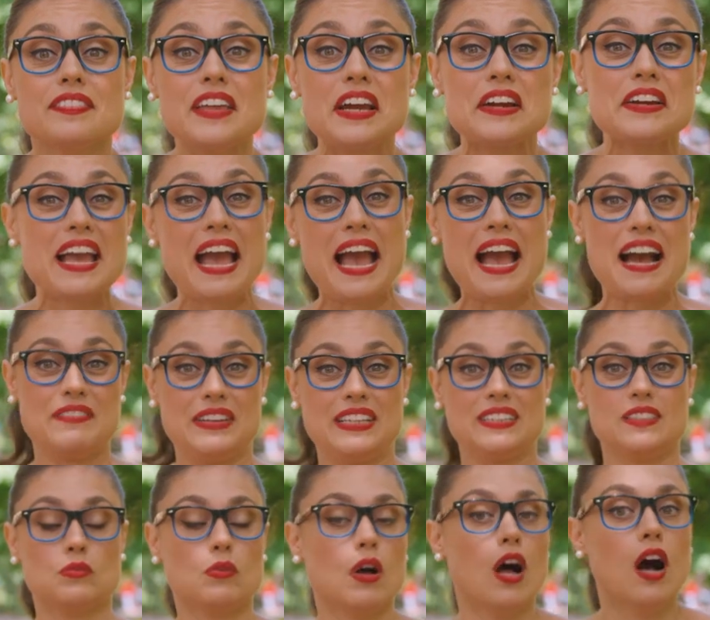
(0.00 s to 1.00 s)
There you have it.
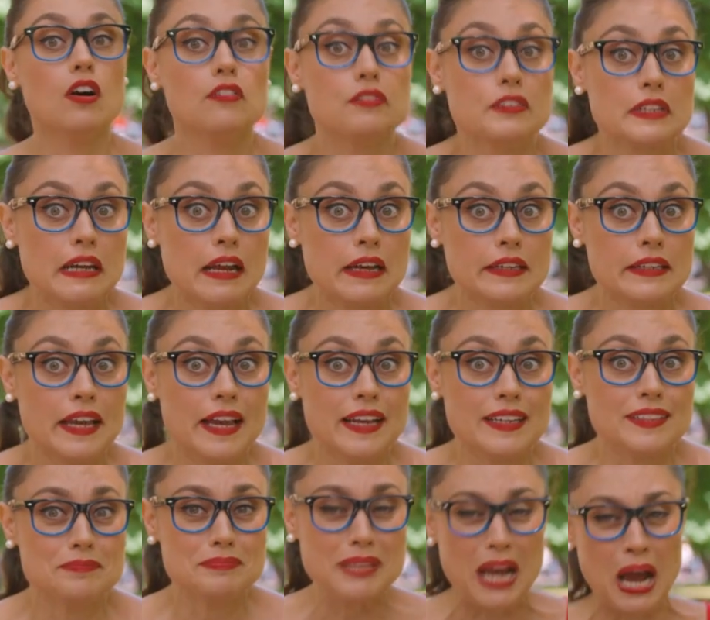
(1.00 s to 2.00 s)
Well, hopefully not
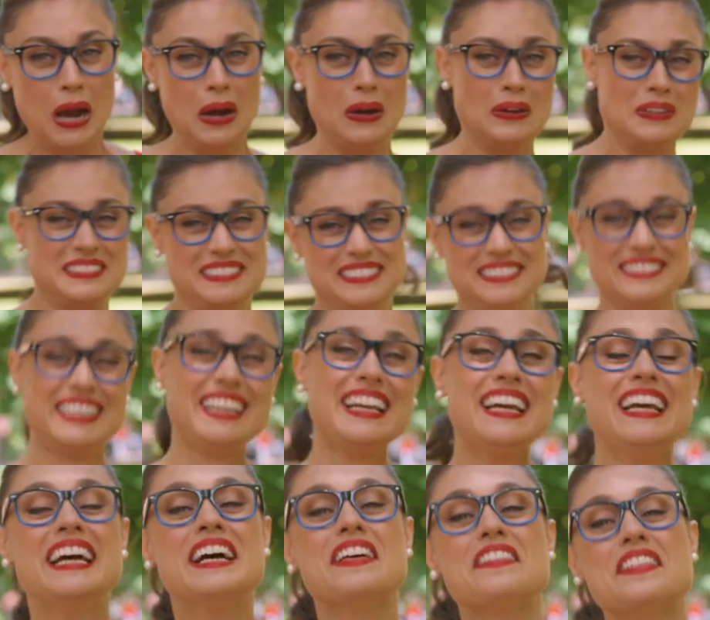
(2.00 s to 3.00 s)
yet.
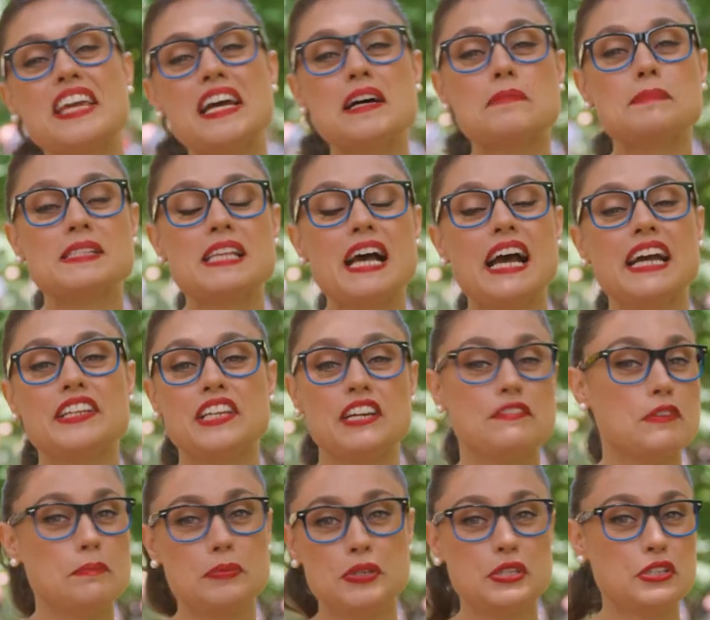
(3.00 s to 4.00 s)
The upside, you
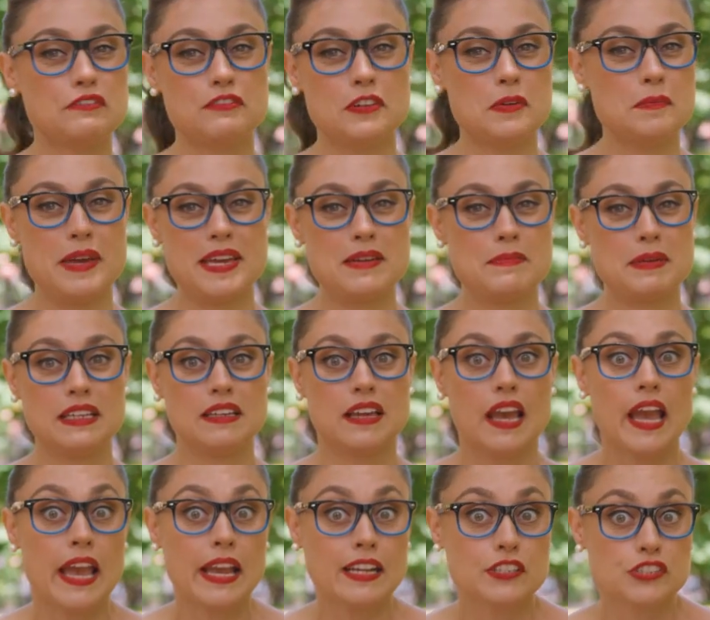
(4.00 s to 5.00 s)
have a beautiful baby
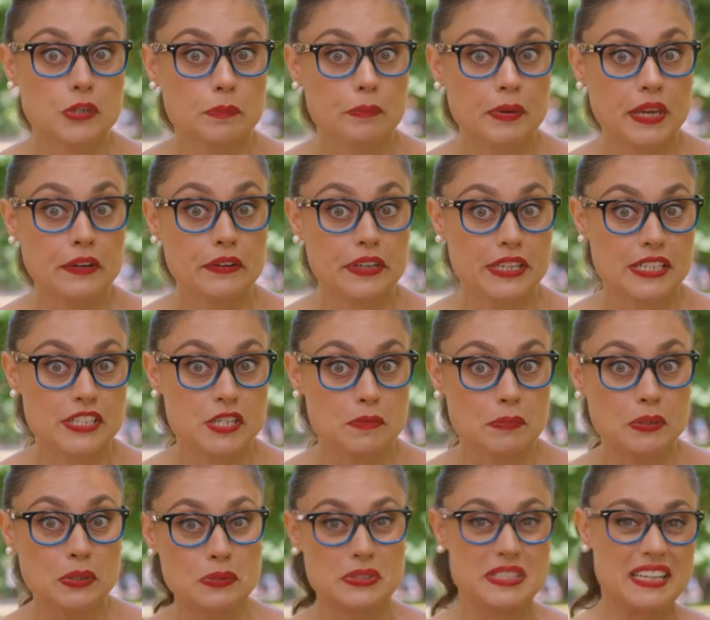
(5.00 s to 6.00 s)
and your period to
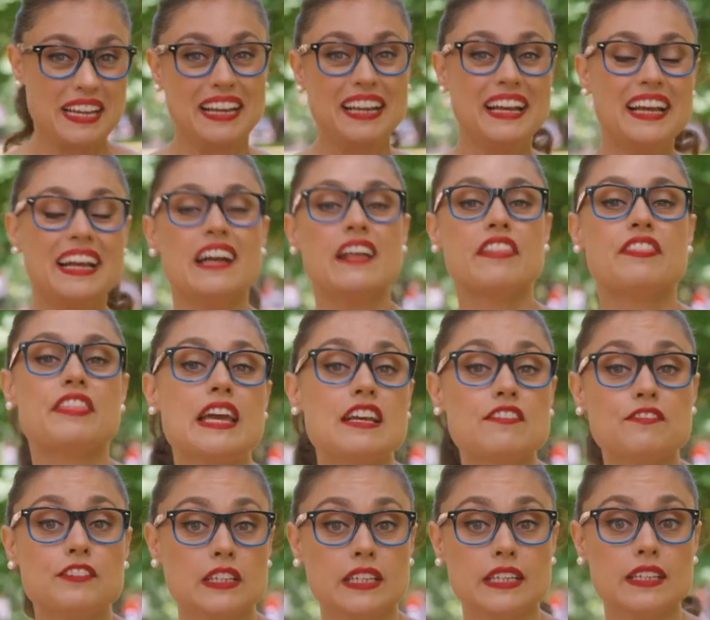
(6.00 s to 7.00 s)
boot.
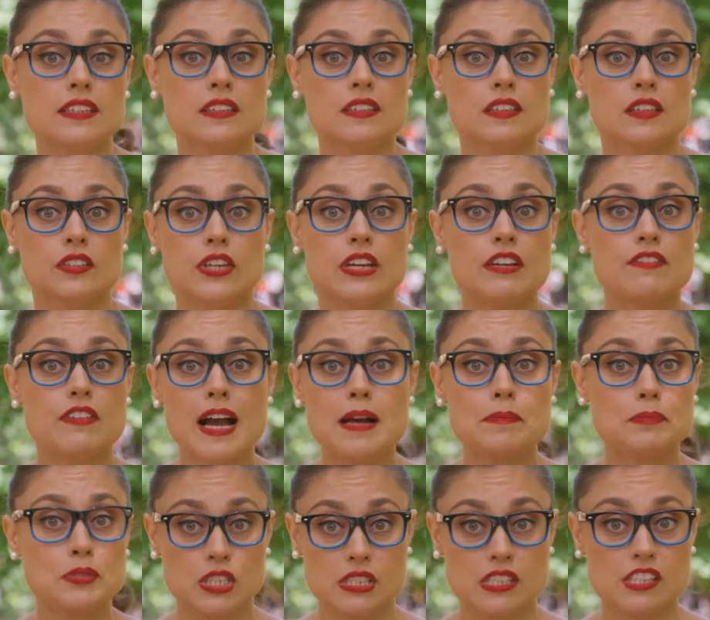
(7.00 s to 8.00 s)
Thankfully, you have
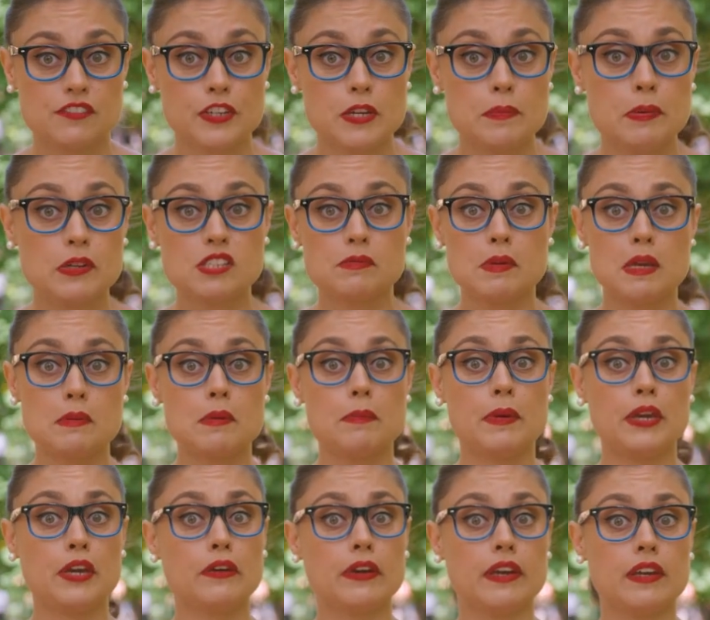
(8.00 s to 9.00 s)
options for your post-baby
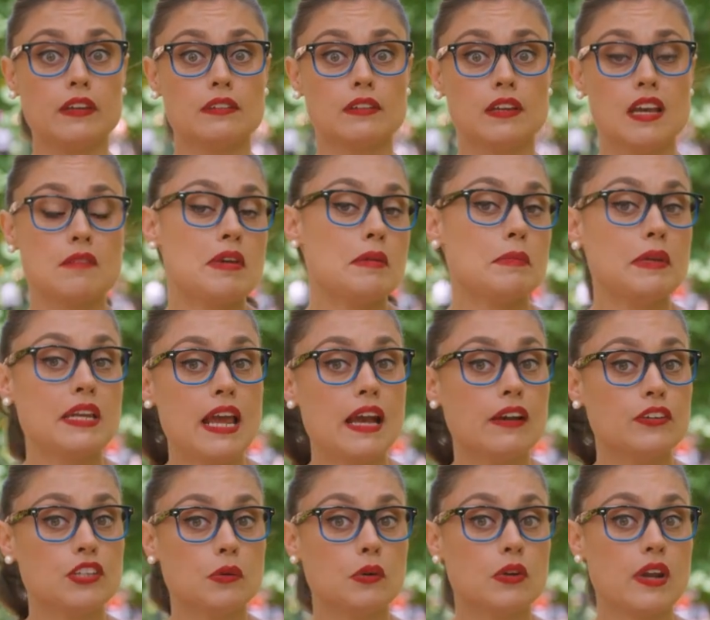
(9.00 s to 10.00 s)
period, and maybe now
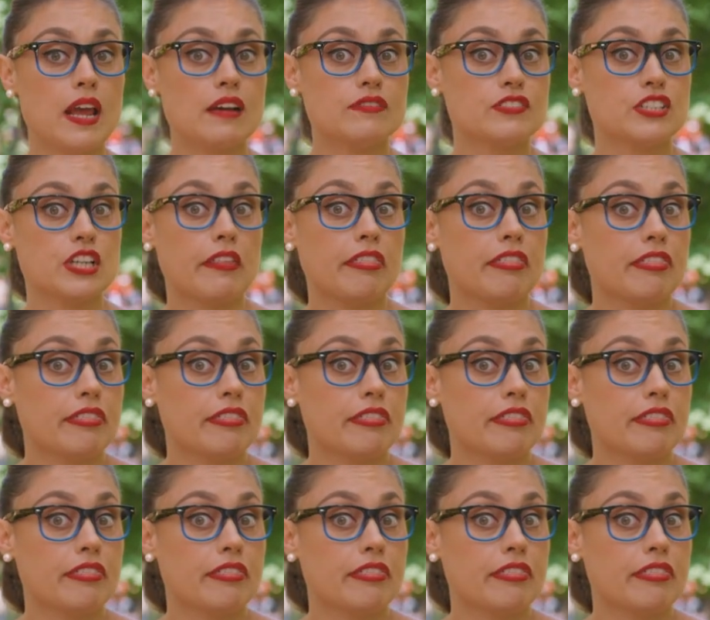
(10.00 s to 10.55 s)
you won't have to